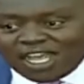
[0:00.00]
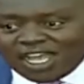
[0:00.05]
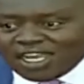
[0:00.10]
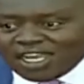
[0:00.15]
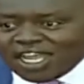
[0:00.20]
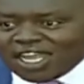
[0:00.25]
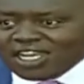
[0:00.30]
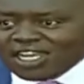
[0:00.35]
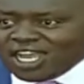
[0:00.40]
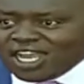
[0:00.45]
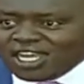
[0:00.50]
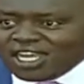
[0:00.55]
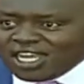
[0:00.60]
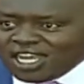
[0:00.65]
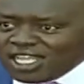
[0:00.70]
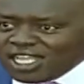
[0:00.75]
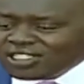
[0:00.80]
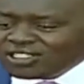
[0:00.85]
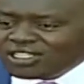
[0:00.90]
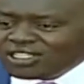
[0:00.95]
and
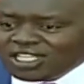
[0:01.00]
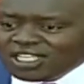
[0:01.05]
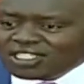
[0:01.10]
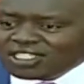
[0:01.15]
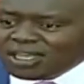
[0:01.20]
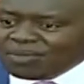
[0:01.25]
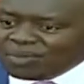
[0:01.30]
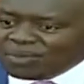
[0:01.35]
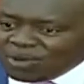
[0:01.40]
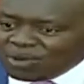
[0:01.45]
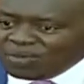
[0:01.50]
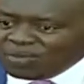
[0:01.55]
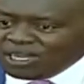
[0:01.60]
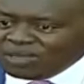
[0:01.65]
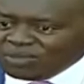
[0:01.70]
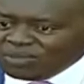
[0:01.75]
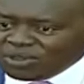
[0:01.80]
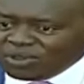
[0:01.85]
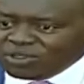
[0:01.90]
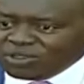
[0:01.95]
unless there is a
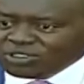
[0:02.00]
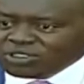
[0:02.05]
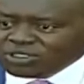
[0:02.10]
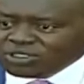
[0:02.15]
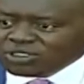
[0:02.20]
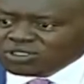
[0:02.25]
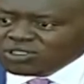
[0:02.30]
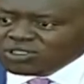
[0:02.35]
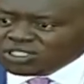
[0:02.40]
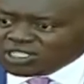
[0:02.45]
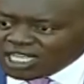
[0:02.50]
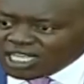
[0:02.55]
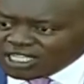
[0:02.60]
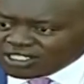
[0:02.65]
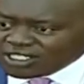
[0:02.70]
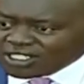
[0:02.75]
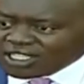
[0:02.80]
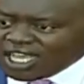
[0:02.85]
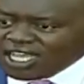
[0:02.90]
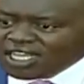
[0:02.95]
problem, because you
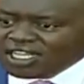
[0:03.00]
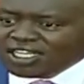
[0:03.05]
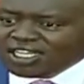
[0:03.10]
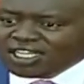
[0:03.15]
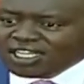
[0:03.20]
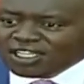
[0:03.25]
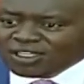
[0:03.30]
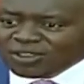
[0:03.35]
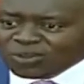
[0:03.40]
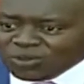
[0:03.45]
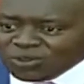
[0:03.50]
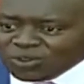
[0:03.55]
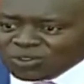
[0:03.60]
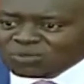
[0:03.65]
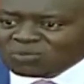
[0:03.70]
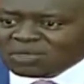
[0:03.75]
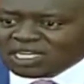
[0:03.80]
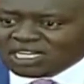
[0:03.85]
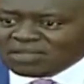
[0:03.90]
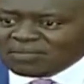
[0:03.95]
just kindly
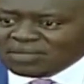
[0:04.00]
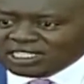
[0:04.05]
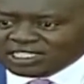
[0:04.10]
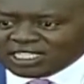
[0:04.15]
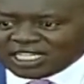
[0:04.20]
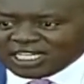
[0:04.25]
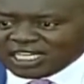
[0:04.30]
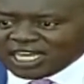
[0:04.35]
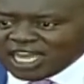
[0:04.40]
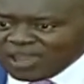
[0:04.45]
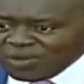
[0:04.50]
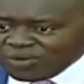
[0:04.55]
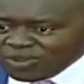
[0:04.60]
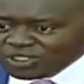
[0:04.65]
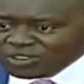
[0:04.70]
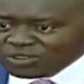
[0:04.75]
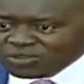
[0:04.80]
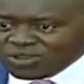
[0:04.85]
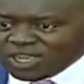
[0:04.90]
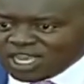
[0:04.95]
use parliamentary
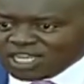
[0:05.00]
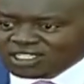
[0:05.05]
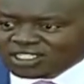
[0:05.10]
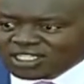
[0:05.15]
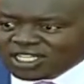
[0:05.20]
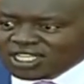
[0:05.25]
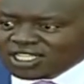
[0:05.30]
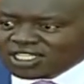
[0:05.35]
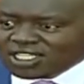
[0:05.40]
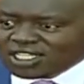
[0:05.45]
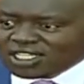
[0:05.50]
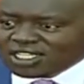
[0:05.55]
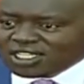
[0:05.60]
language. You can say